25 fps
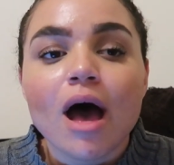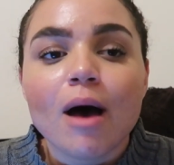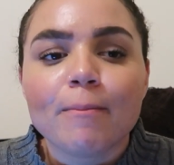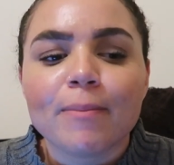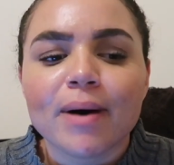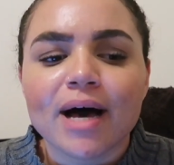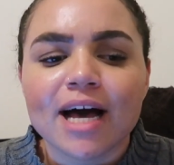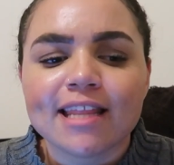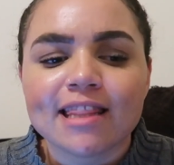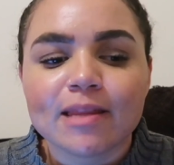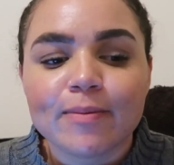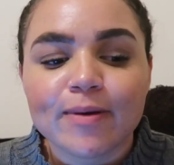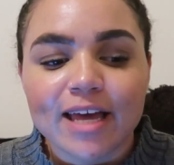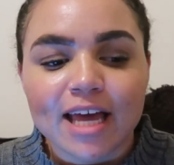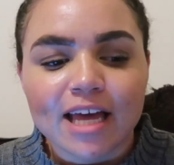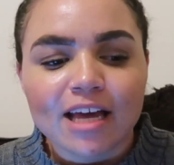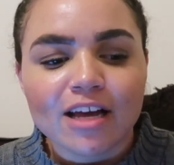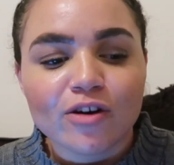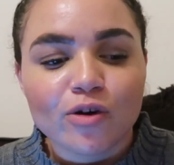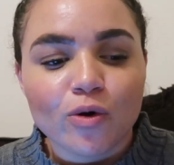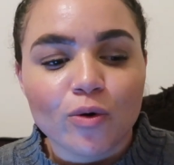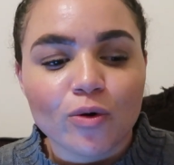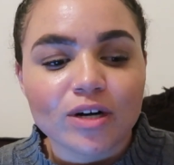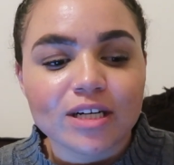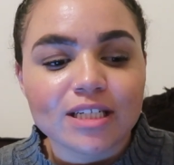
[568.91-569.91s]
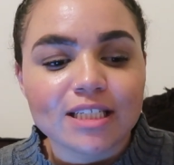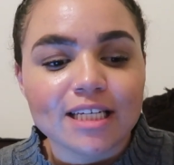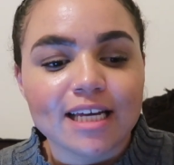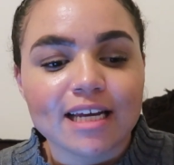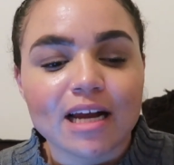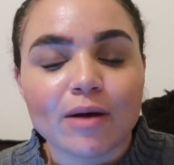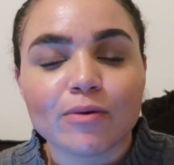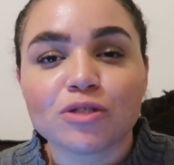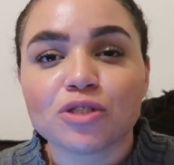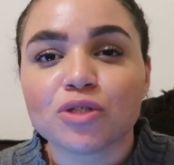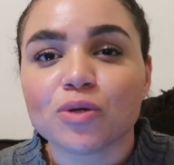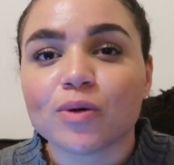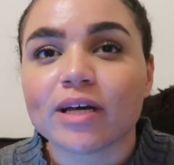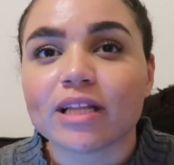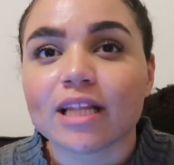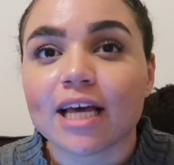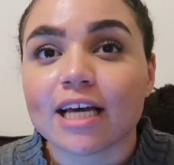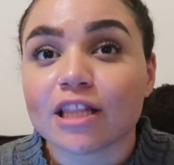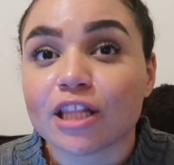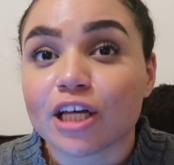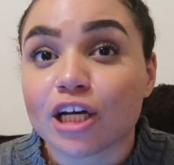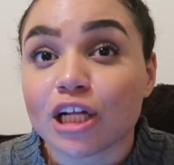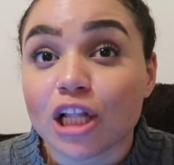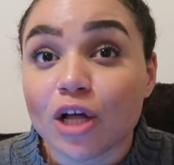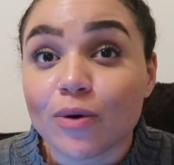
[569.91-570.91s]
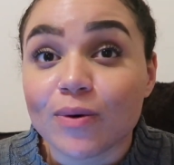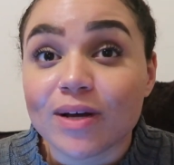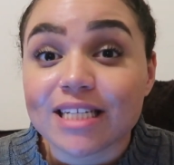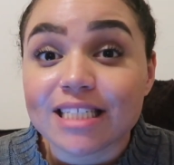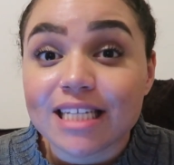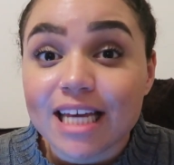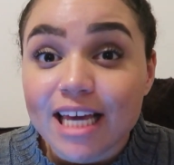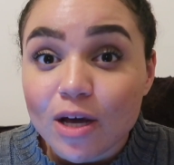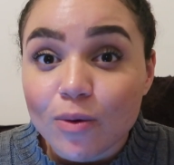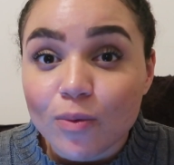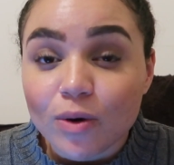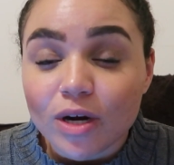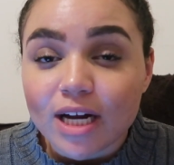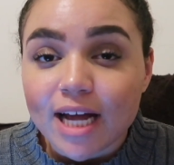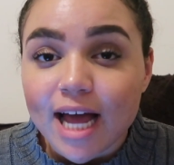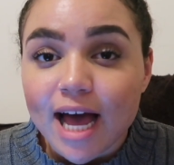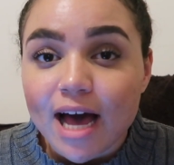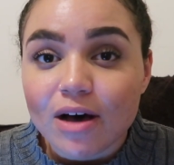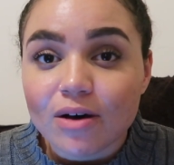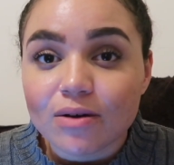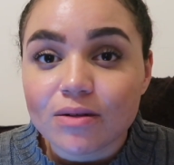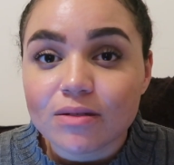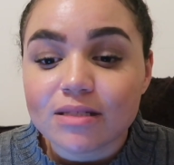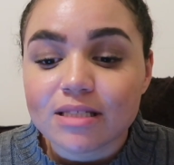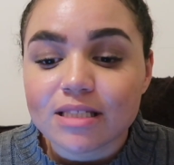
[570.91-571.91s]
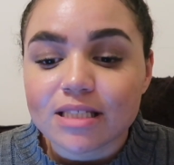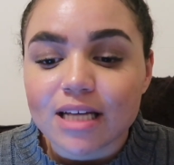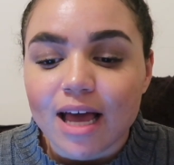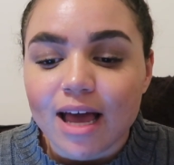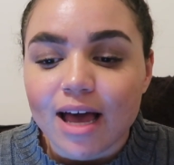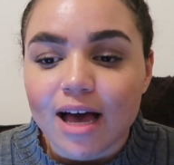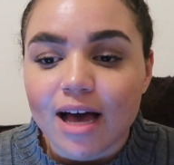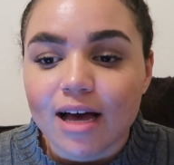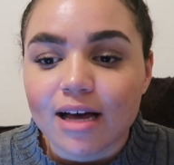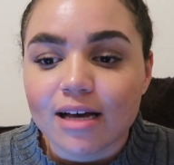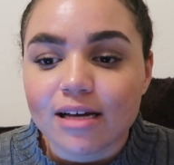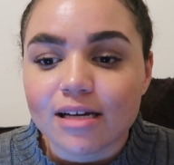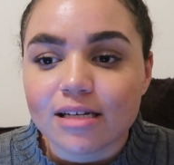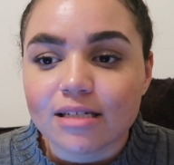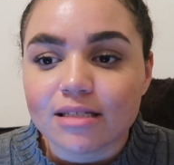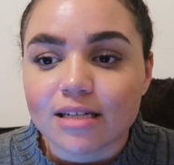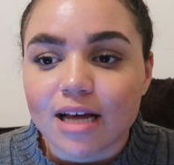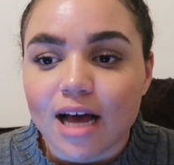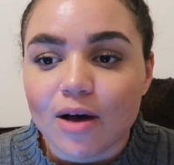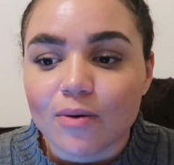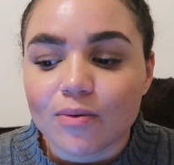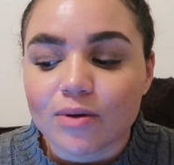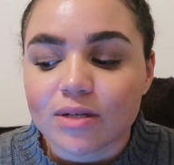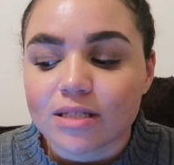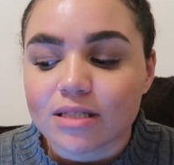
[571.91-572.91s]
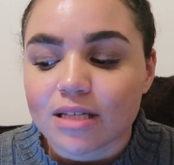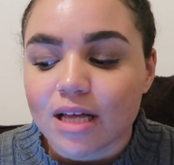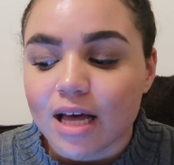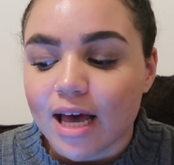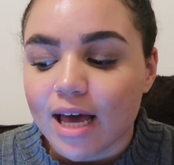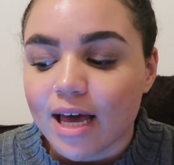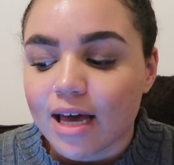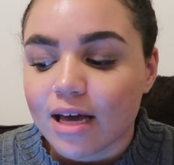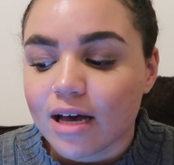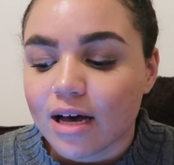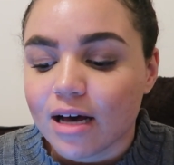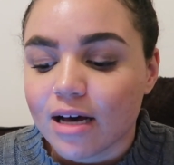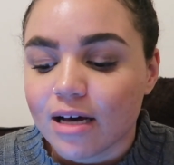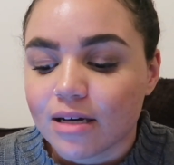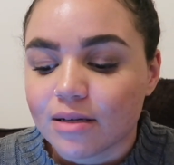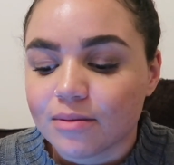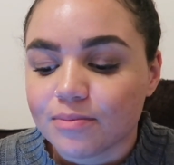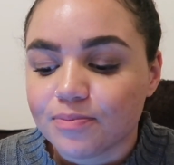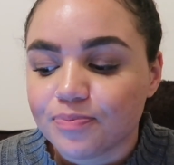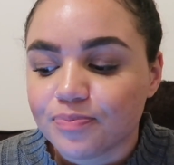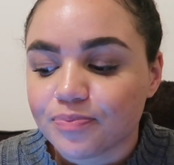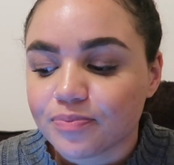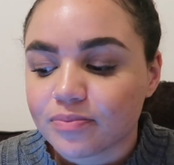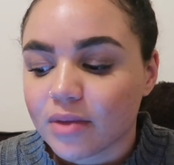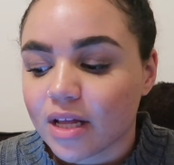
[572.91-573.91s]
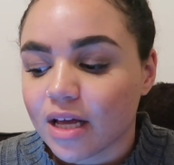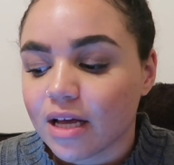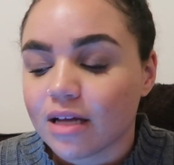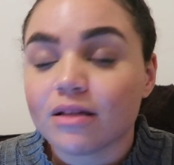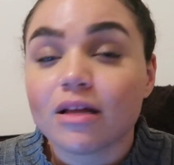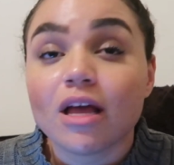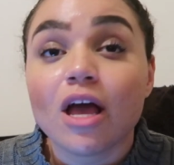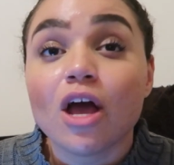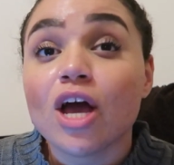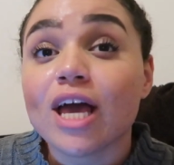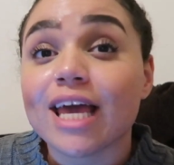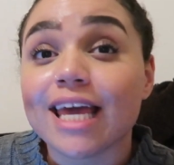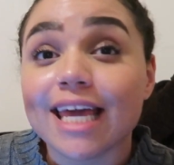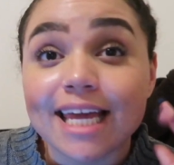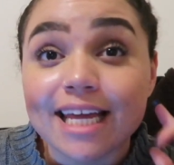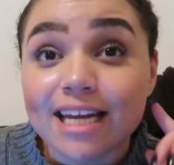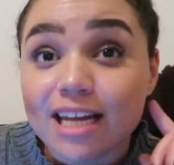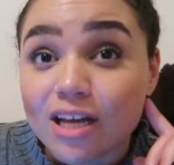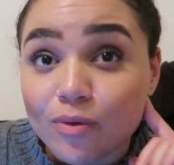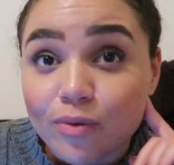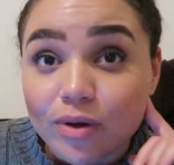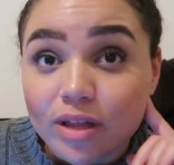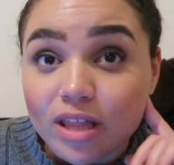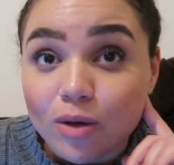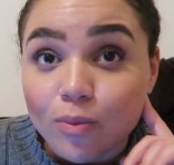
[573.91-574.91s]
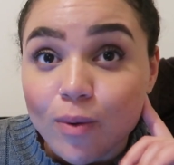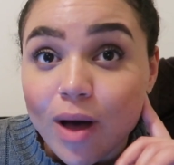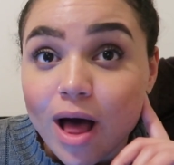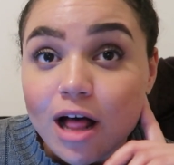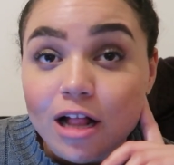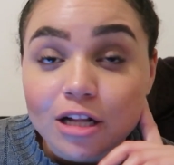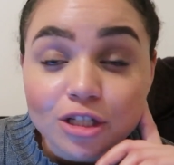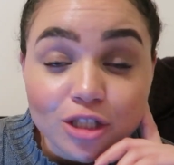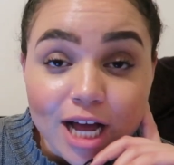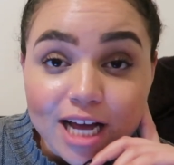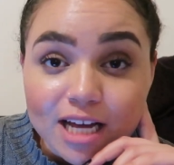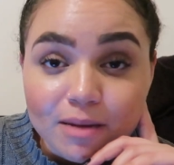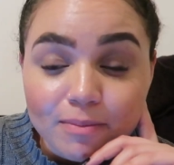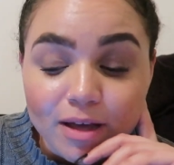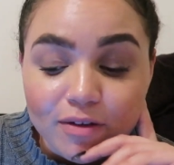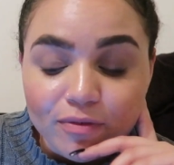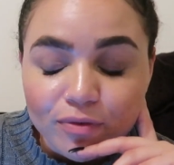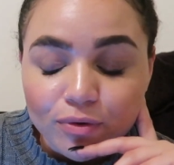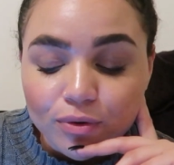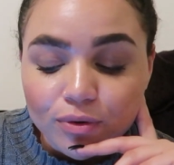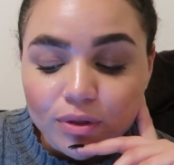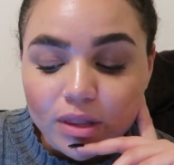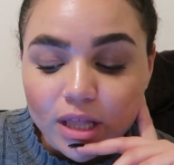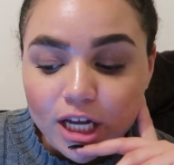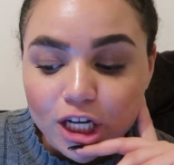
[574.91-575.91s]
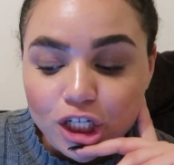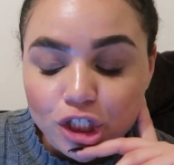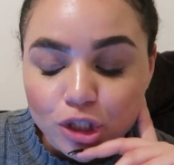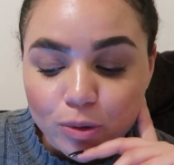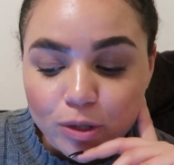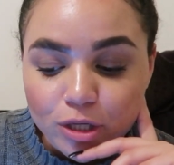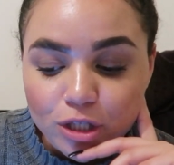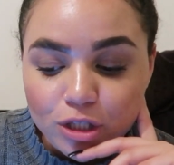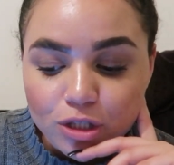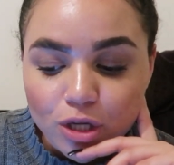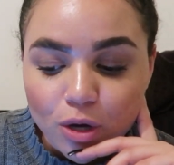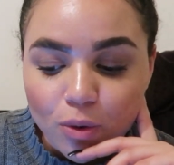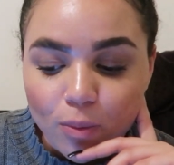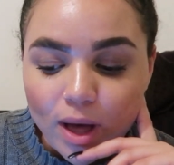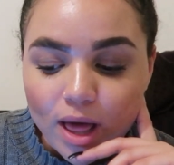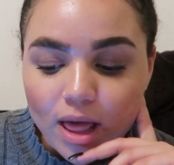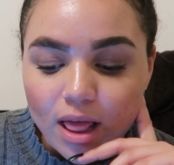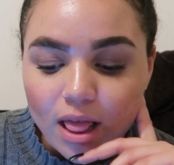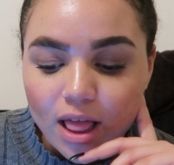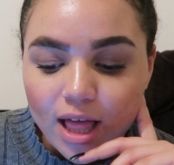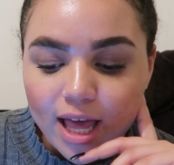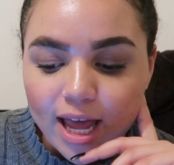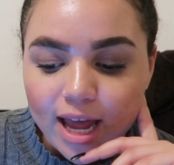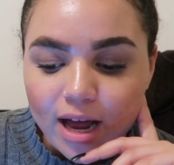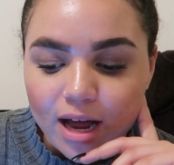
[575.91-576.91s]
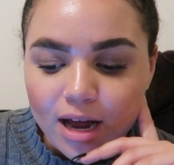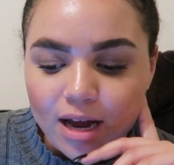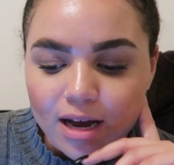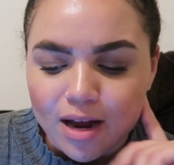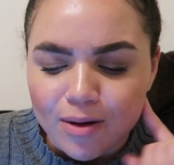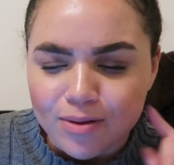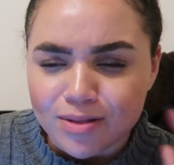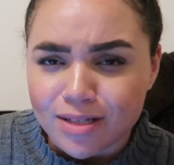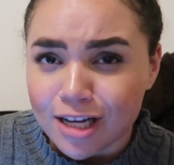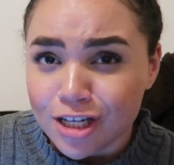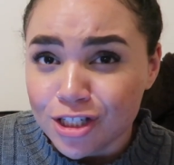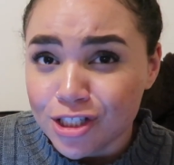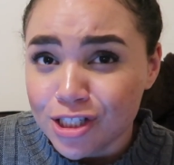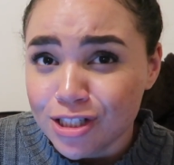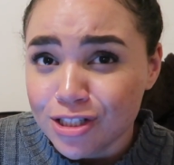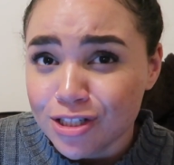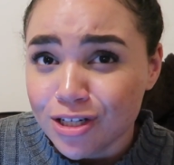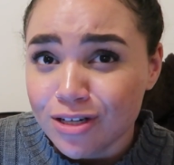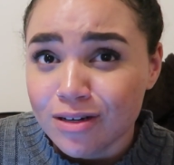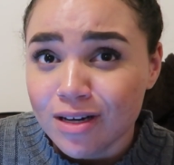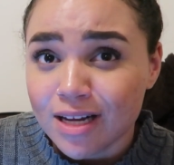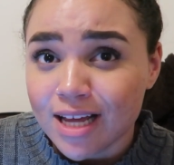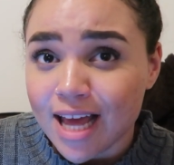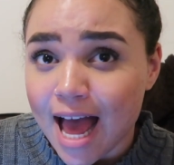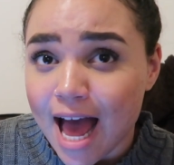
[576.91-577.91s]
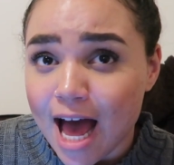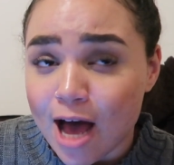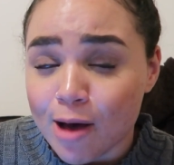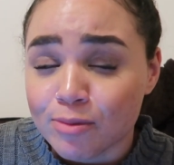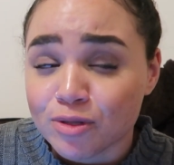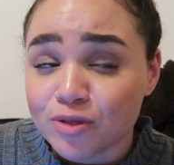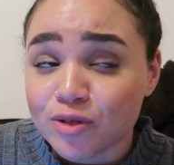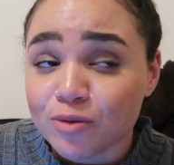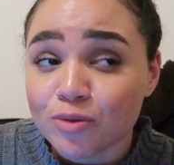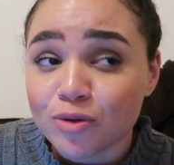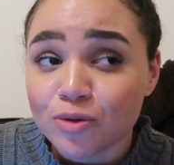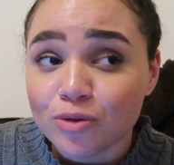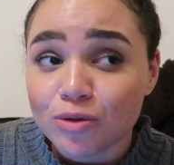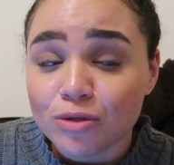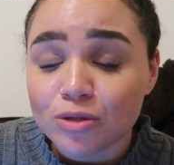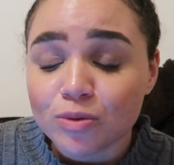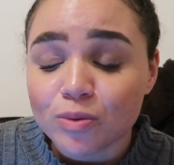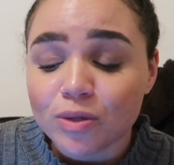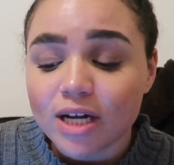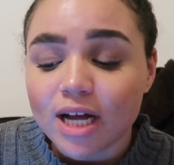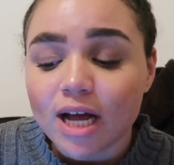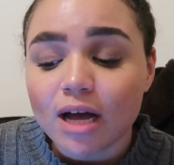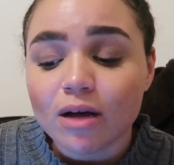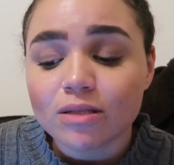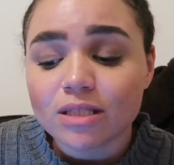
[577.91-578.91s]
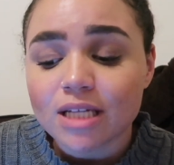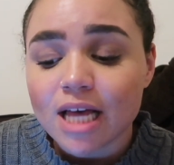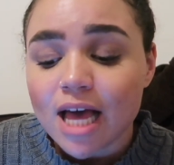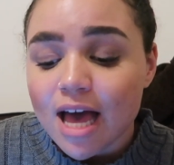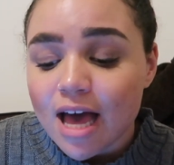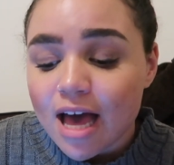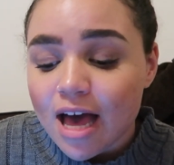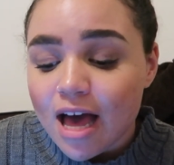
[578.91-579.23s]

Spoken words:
But in the beginning of quarantine, I was doing like the Chloe Ting workouts, and I was like eating really well, tracking my food, like doing so well. And I was actually starting to get abs from doing those workouts.